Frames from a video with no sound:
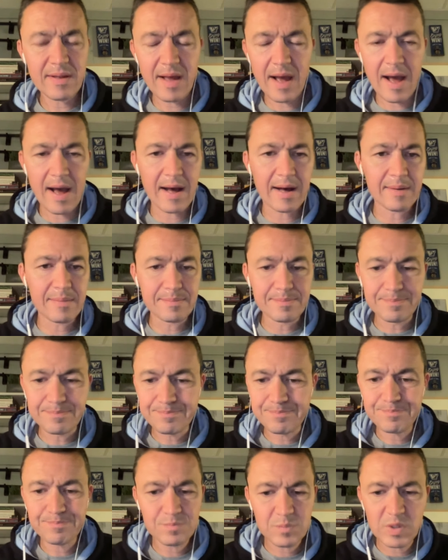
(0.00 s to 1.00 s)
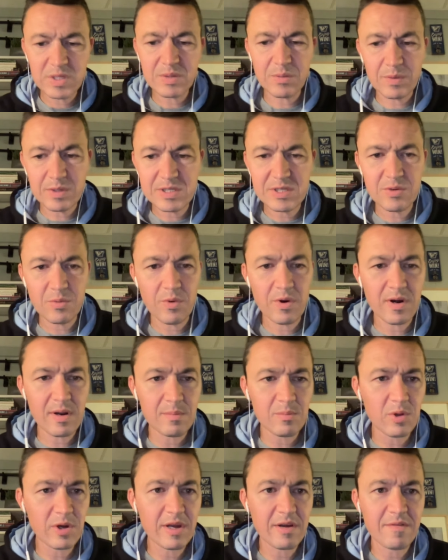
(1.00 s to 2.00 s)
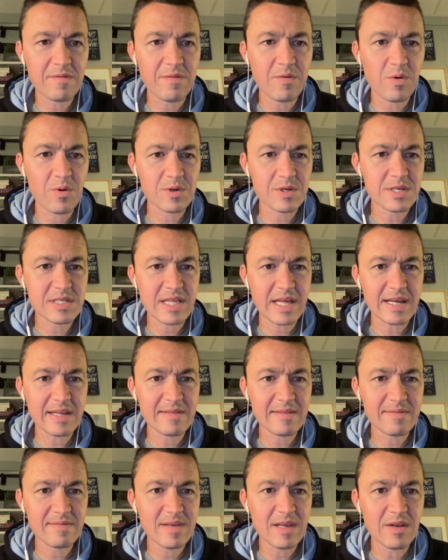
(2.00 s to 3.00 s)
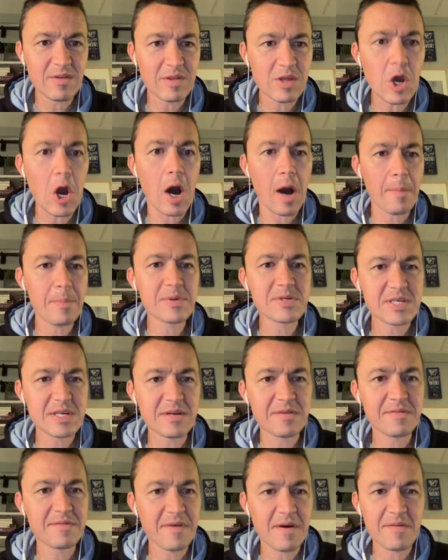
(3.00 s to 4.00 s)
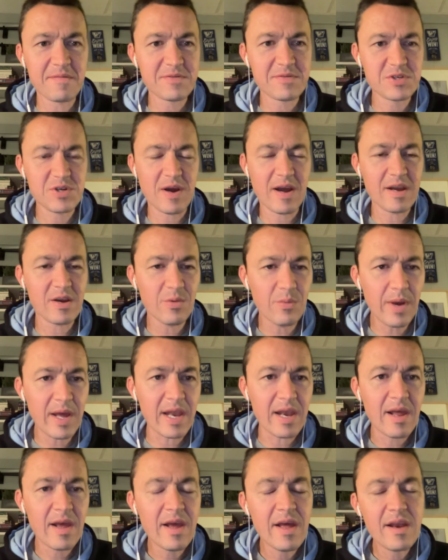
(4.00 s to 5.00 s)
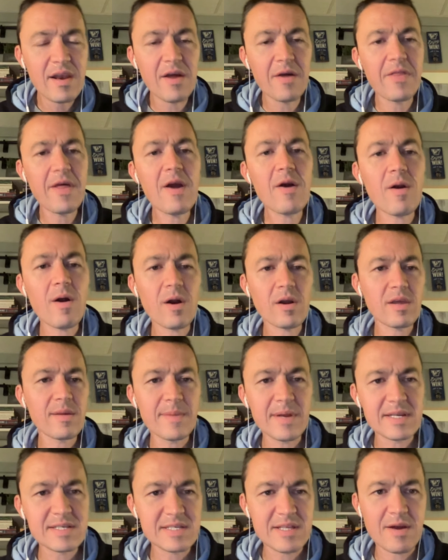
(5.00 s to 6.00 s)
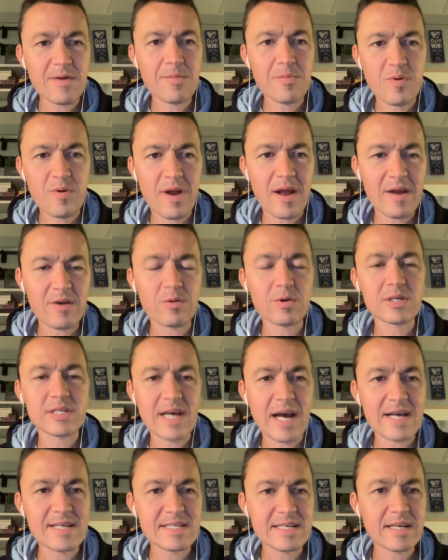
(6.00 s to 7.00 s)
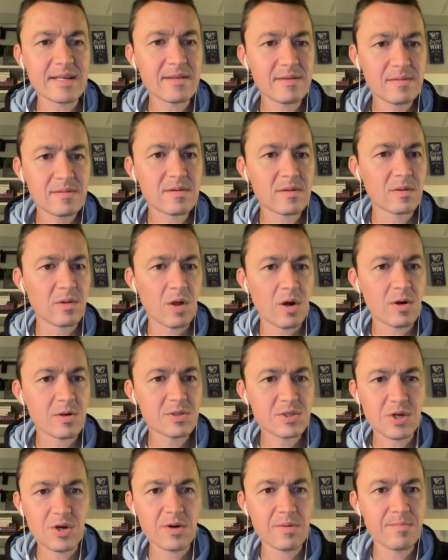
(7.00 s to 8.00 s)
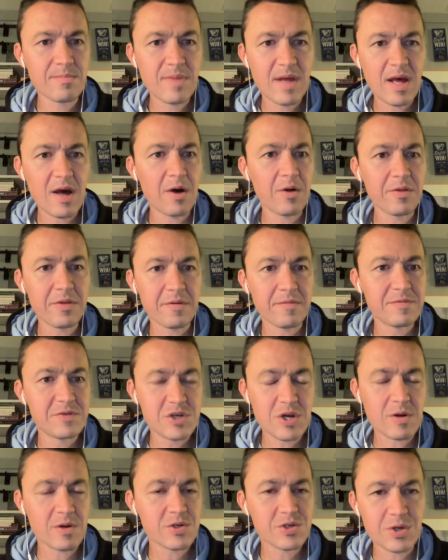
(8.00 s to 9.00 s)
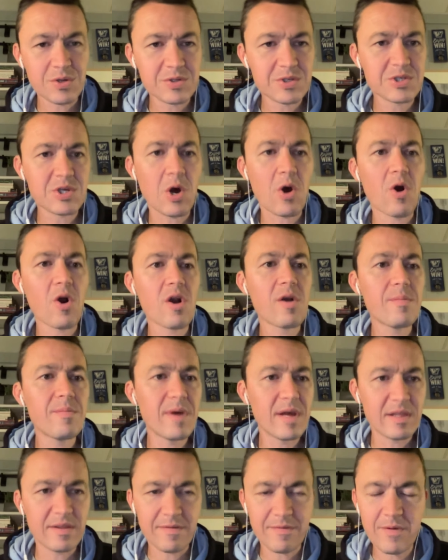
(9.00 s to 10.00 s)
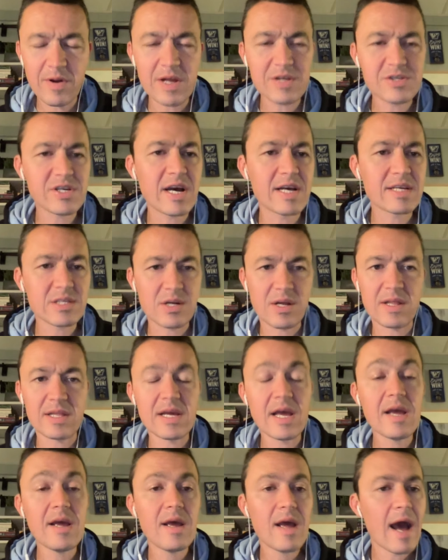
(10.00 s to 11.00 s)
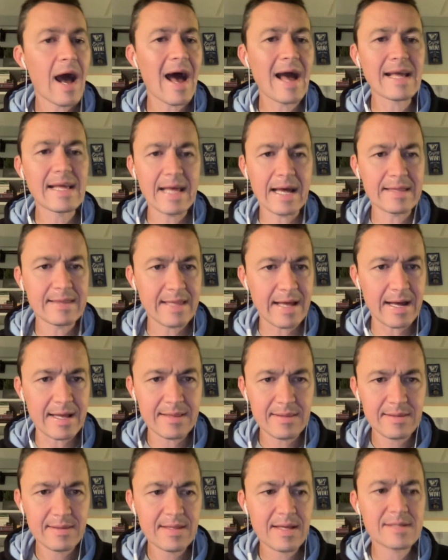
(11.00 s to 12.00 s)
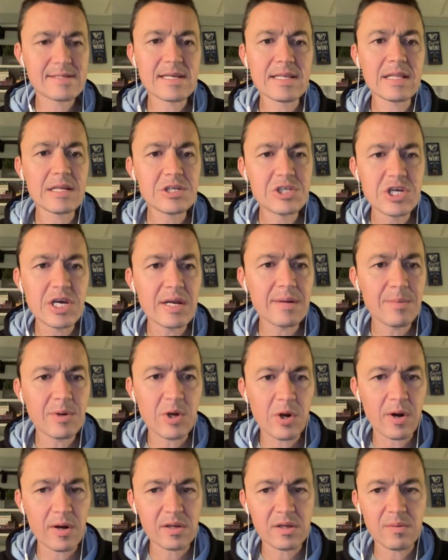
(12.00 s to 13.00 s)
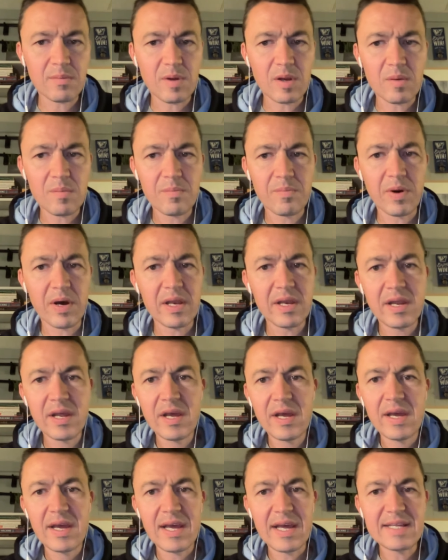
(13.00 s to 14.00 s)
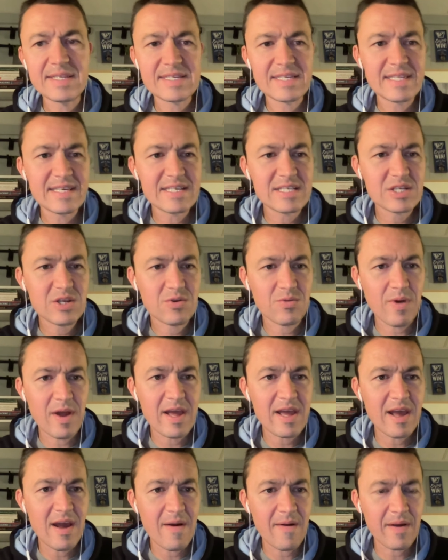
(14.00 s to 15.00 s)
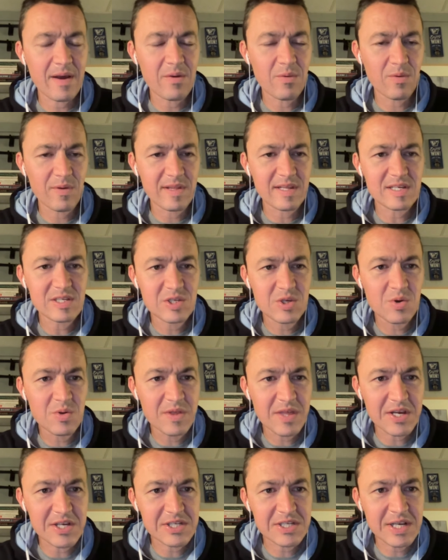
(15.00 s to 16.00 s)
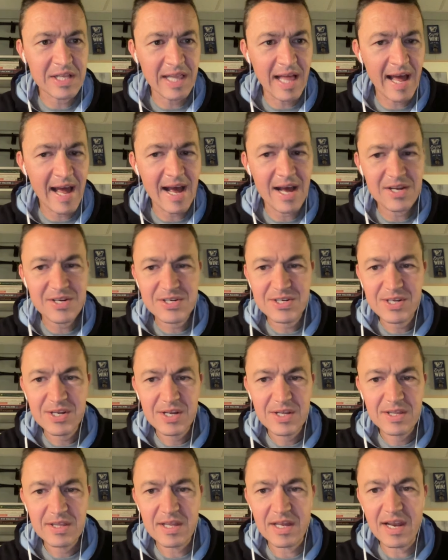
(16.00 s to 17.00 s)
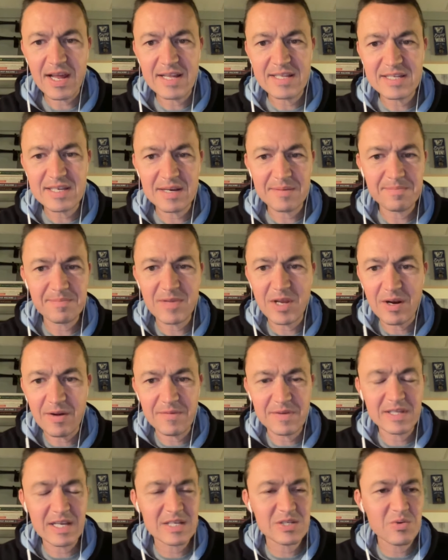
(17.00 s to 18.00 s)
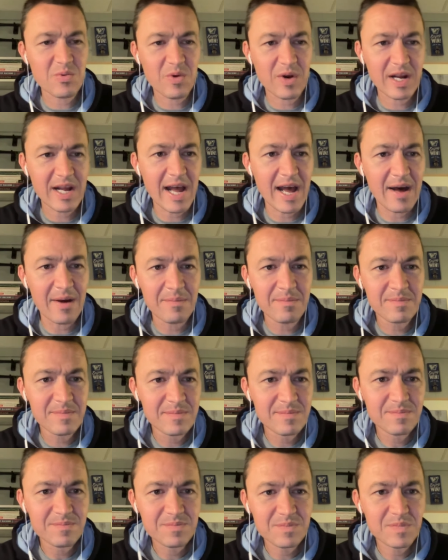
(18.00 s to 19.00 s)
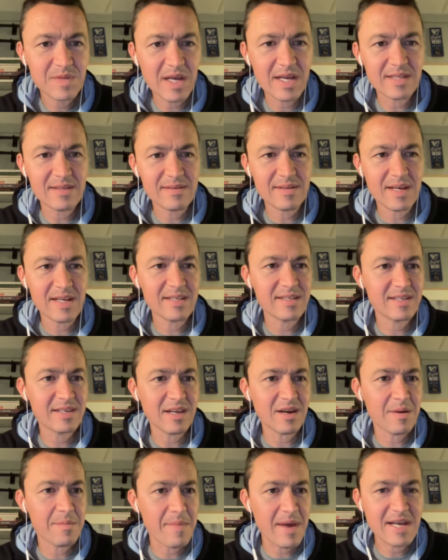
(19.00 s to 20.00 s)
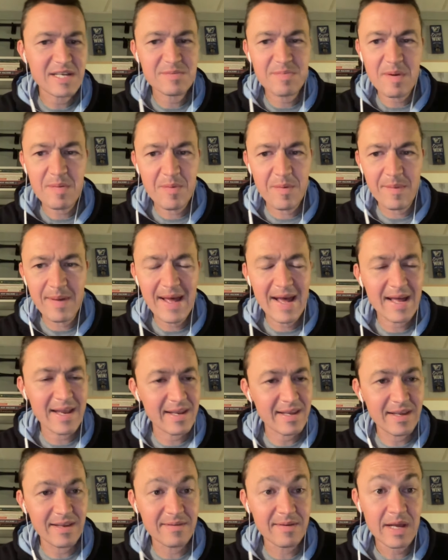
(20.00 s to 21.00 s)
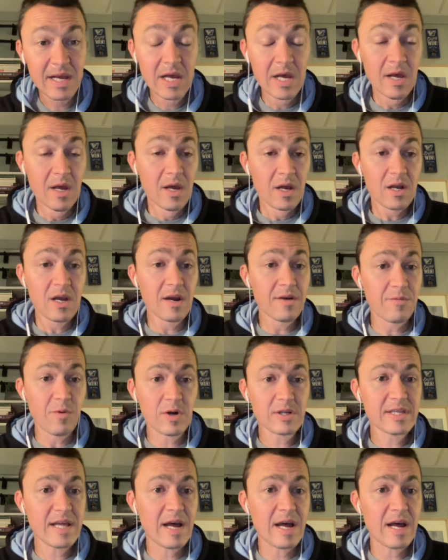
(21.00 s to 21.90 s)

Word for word: um, what, what's the word I'm looking for? Just like, you know, the opposite of, of trying to win. Now, their argument is they're prioritizing the long term health of Jared Jones's arm and the franchise and all that. I get that. That's a legitimate argument. But it's this gray area where these two things clash that ends up, you know, if it doesn't work out, it, it you know makes people mad and could have worked